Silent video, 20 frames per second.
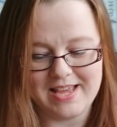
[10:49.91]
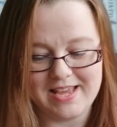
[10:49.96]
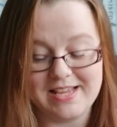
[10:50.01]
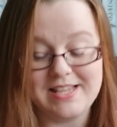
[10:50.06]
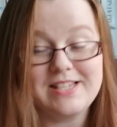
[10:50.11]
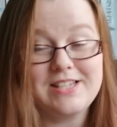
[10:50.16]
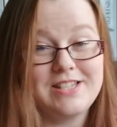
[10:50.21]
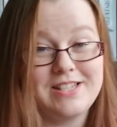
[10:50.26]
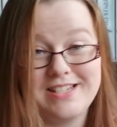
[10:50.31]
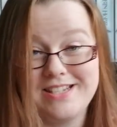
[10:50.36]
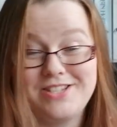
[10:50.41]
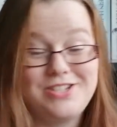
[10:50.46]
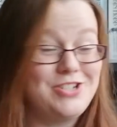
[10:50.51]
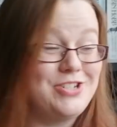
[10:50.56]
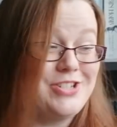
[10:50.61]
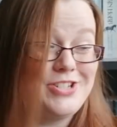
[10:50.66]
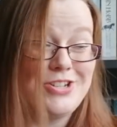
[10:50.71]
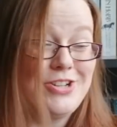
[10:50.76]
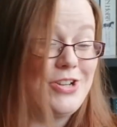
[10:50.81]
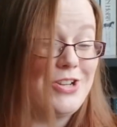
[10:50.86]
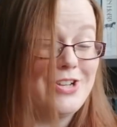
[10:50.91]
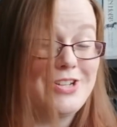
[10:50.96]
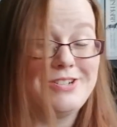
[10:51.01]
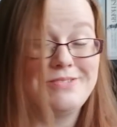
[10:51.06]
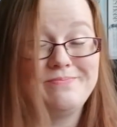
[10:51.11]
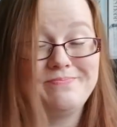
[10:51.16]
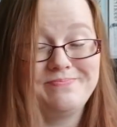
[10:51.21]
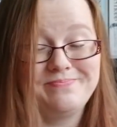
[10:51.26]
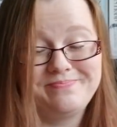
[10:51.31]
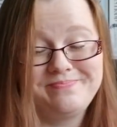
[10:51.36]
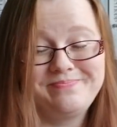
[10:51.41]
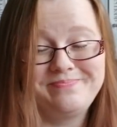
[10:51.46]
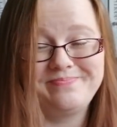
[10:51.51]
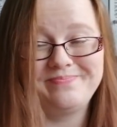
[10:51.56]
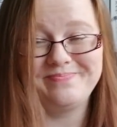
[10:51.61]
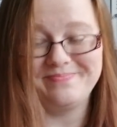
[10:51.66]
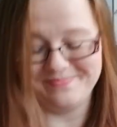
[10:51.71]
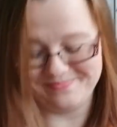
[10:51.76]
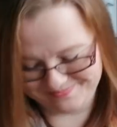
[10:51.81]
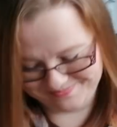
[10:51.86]
It's just so good.
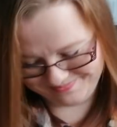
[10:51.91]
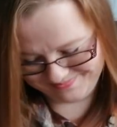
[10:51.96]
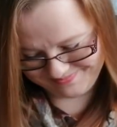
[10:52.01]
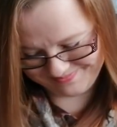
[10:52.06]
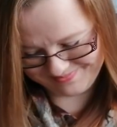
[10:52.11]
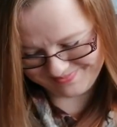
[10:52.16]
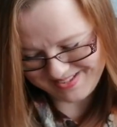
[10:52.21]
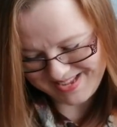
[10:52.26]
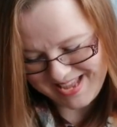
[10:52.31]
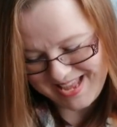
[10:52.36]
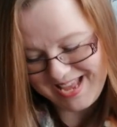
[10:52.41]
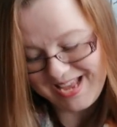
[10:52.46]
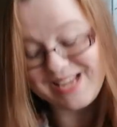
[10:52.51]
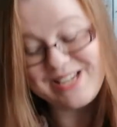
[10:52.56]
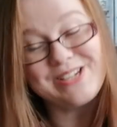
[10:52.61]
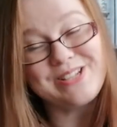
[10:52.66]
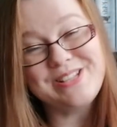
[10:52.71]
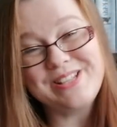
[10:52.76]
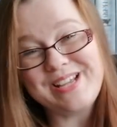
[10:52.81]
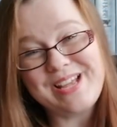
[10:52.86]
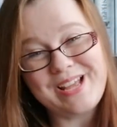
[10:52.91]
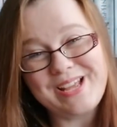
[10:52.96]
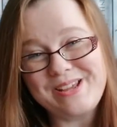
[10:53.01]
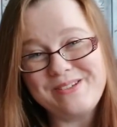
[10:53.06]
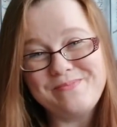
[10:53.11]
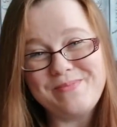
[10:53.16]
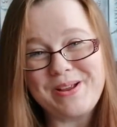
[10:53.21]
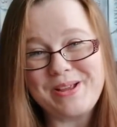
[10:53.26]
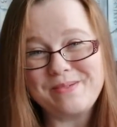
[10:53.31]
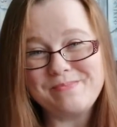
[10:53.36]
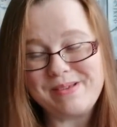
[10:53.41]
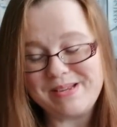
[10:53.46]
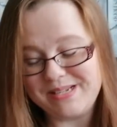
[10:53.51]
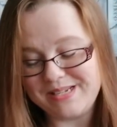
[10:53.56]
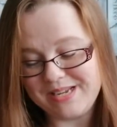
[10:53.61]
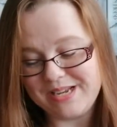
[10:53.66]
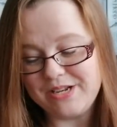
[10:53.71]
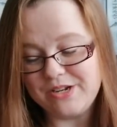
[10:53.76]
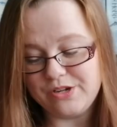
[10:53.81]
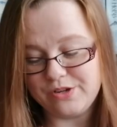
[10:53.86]
I don't think I can
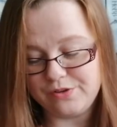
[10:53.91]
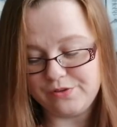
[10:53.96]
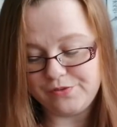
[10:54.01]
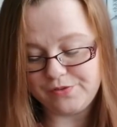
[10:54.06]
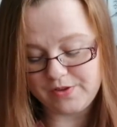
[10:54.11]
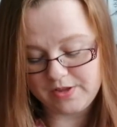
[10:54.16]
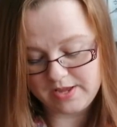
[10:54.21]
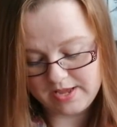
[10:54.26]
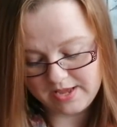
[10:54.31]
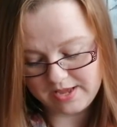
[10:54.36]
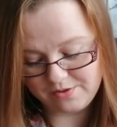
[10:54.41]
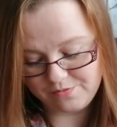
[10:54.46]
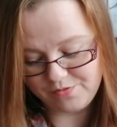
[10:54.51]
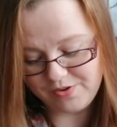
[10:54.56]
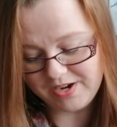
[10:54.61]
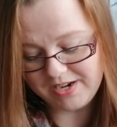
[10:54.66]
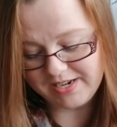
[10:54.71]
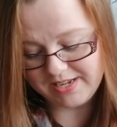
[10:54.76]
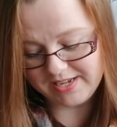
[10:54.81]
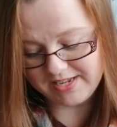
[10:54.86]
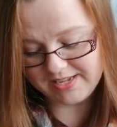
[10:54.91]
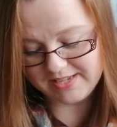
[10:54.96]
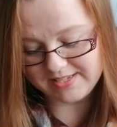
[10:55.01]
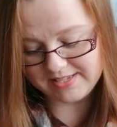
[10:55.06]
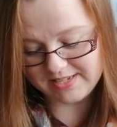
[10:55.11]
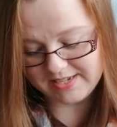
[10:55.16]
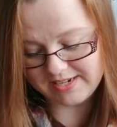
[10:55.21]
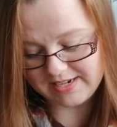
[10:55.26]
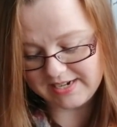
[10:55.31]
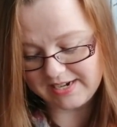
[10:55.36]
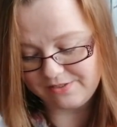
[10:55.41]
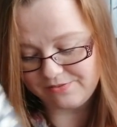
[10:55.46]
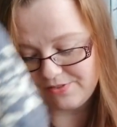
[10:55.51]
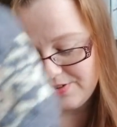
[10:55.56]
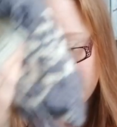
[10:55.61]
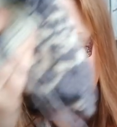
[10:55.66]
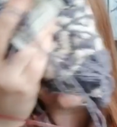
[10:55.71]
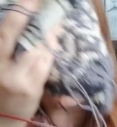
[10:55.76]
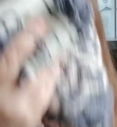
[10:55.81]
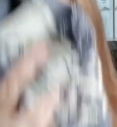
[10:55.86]
recommend it enough. It really is a
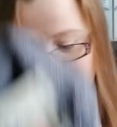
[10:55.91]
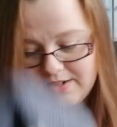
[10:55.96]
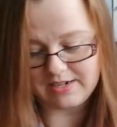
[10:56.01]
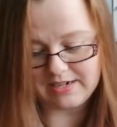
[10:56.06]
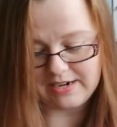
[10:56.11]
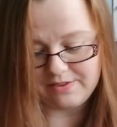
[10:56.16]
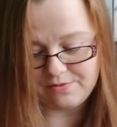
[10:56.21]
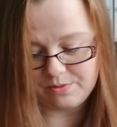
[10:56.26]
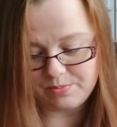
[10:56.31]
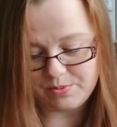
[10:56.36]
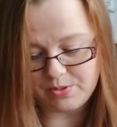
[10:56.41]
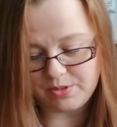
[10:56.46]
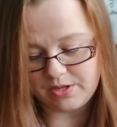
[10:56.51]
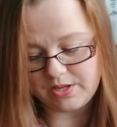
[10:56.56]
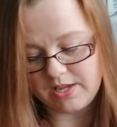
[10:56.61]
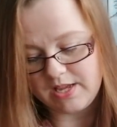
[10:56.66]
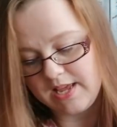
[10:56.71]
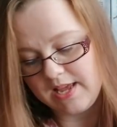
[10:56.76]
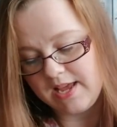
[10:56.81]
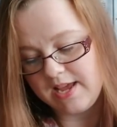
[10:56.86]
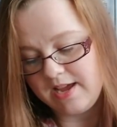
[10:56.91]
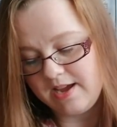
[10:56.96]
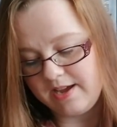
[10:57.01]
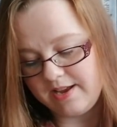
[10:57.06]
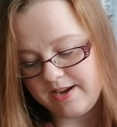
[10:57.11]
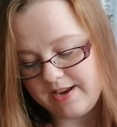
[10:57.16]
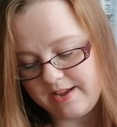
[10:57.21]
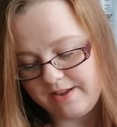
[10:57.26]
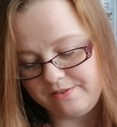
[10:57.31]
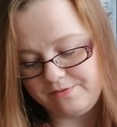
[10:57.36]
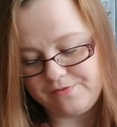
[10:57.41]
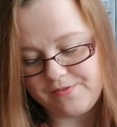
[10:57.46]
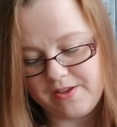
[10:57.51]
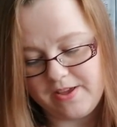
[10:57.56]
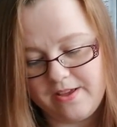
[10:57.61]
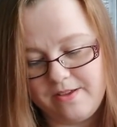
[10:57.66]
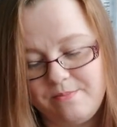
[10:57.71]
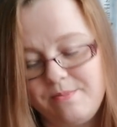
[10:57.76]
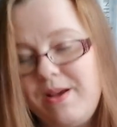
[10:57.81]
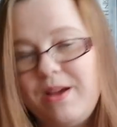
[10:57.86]
clever book. And I've
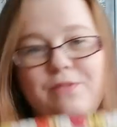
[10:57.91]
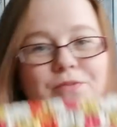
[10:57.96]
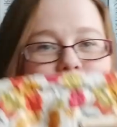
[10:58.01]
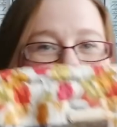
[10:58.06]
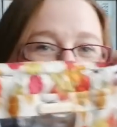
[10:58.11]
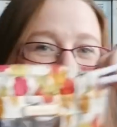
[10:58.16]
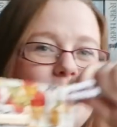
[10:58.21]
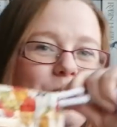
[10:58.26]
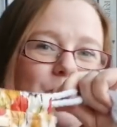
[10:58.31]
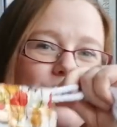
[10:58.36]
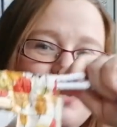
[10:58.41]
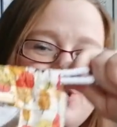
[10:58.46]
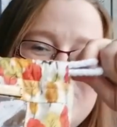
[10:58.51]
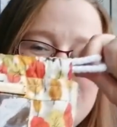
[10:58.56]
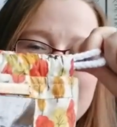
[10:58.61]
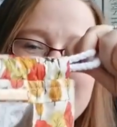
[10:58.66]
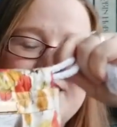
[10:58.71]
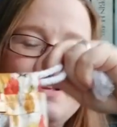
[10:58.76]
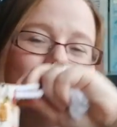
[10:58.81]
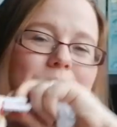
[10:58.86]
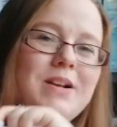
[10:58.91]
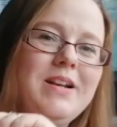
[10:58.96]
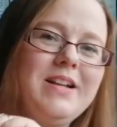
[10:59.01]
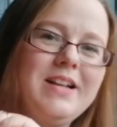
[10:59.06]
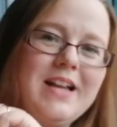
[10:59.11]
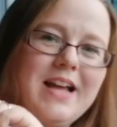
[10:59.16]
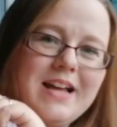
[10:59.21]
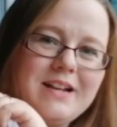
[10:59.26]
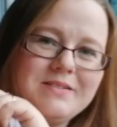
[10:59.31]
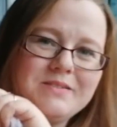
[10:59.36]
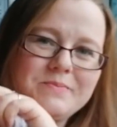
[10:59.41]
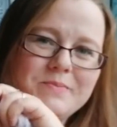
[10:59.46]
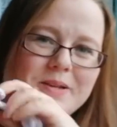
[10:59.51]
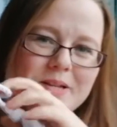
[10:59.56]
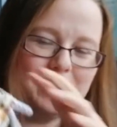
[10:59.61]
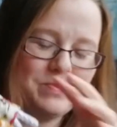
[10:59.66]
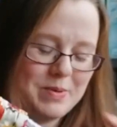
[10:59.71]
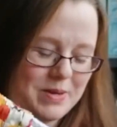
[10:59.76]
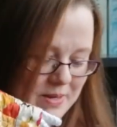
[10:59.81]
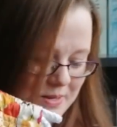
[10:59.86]
got my project in my little
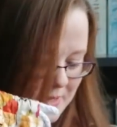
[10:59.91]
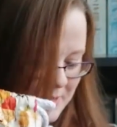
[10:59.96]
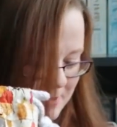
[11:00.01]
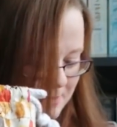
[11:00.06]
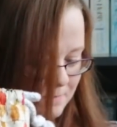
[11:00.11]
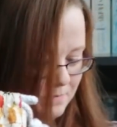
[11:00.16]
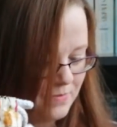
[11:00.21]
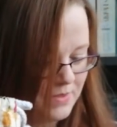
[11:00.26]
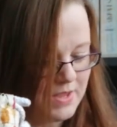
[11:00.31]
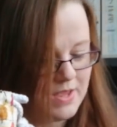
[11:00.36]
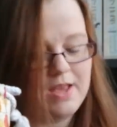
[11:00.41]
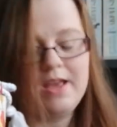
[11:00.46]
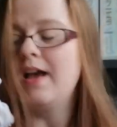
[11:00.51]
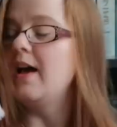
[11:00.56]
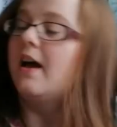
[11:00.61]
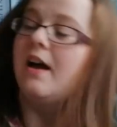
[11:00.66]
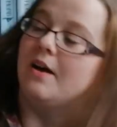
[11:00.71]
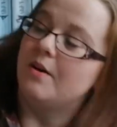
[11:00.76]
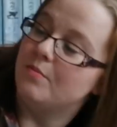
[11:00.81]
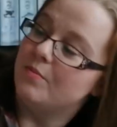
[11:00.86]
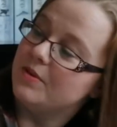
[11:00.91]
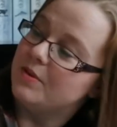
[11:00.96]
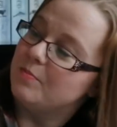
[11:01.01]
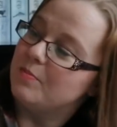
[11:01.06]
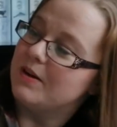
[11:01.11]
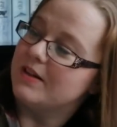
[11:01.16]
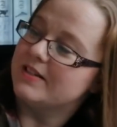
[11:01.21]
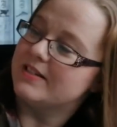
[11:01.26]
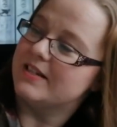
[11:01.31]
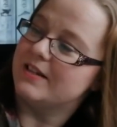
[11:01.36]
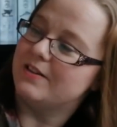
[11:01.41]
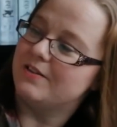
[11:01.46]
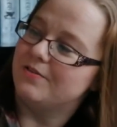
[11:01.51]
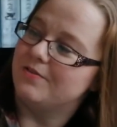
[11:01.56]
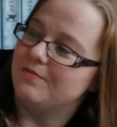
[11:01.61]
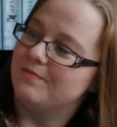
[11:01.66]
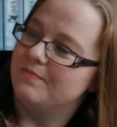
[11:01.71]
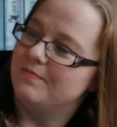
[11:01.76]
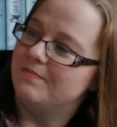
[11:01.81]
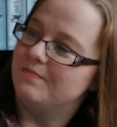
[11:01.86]
handmade bag with a plastic,
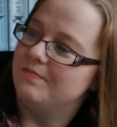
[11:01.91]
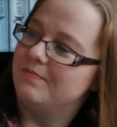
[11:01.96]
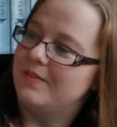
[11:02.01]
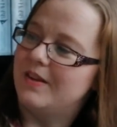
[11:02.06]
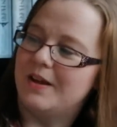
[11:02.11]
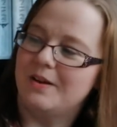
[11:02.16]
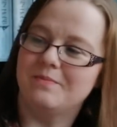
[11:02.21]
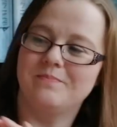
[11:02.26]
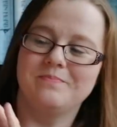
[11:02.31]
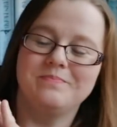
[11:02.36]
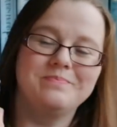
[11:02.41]
yeah.